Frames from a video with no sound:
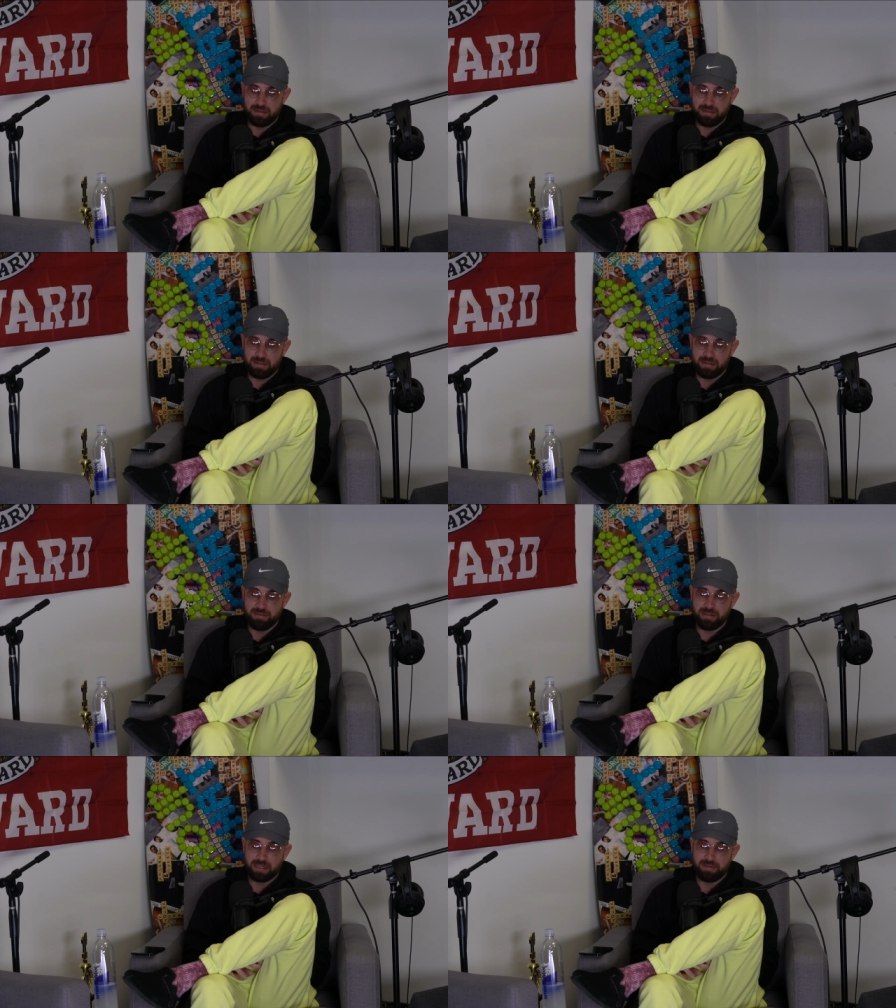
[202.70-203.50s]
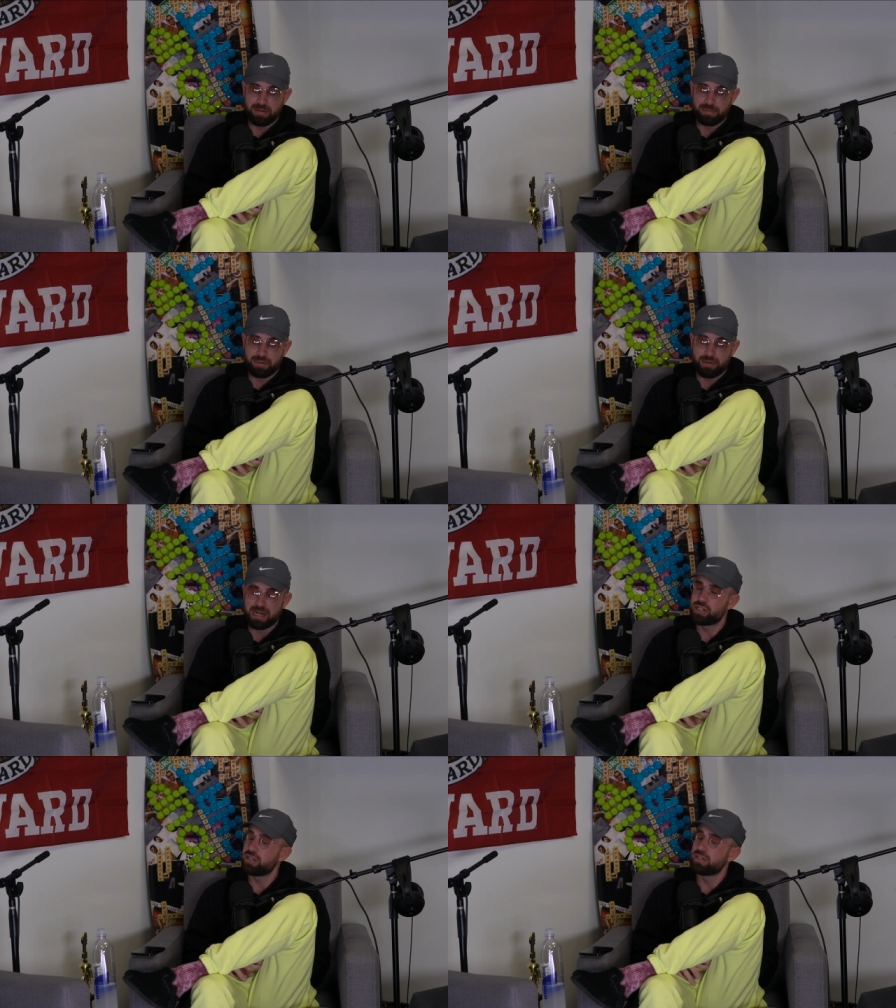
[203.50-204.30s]
don't you feel like if the
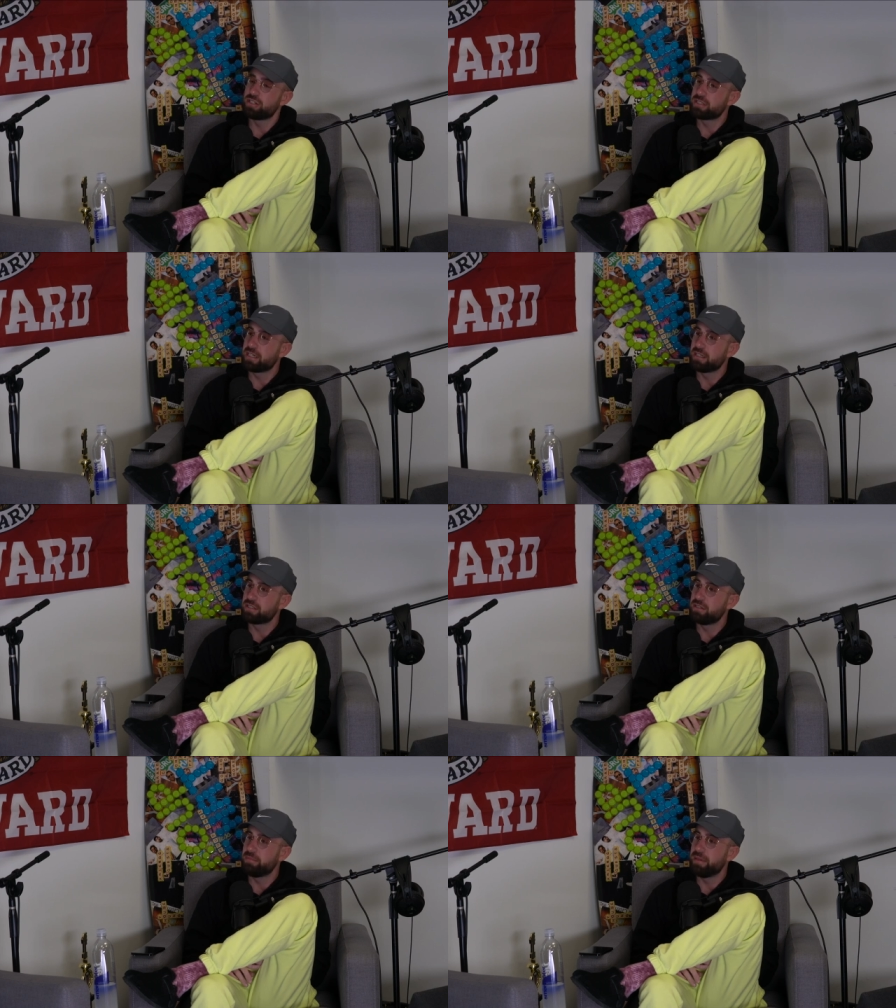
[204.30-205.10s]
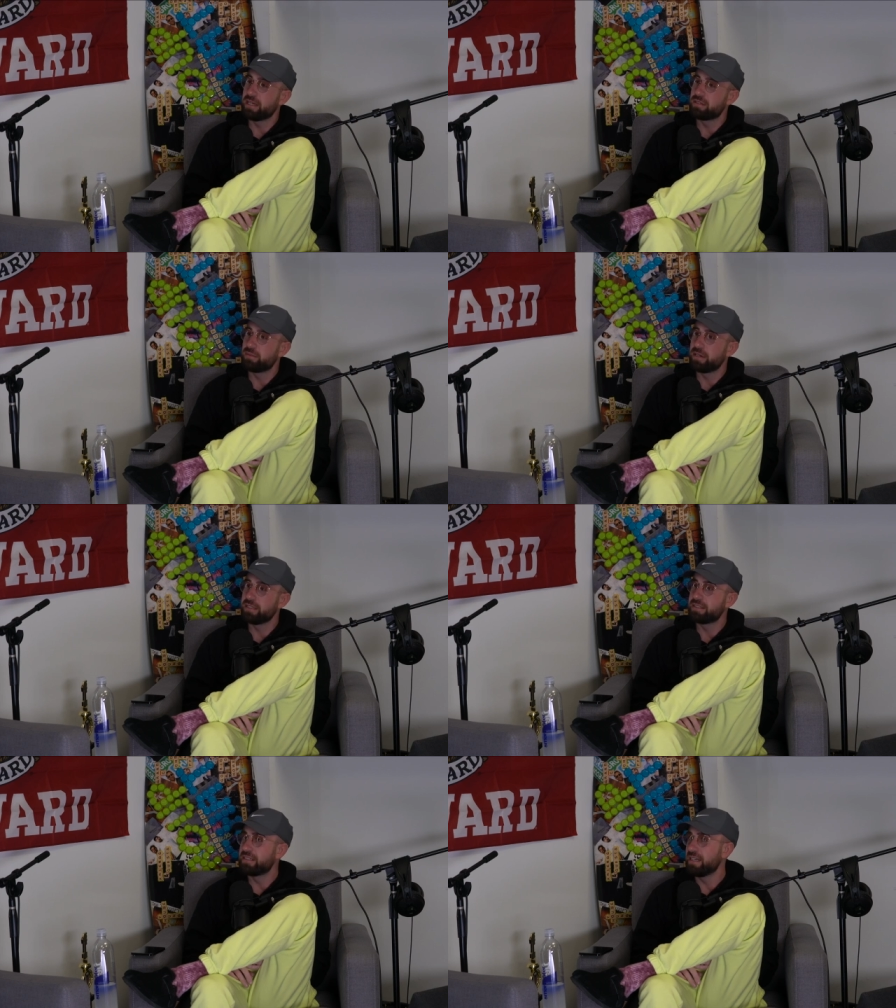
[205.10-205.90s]
pressure just gets too big to where
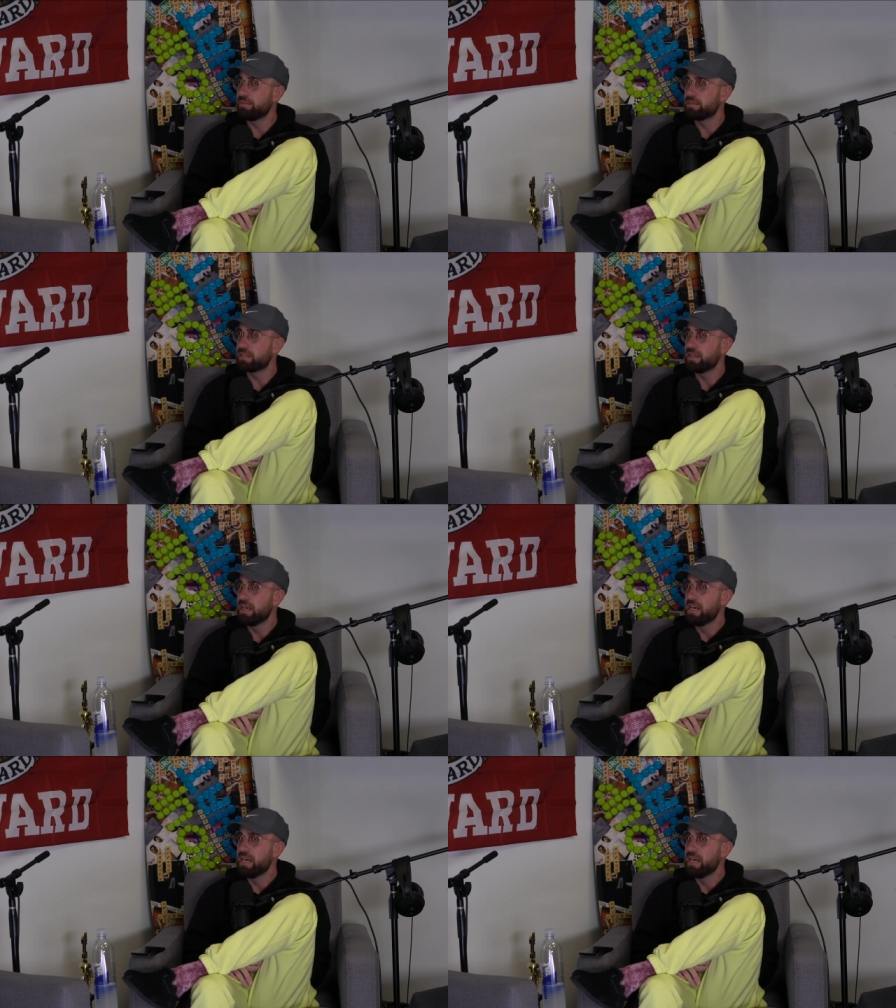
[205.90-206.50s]
it seems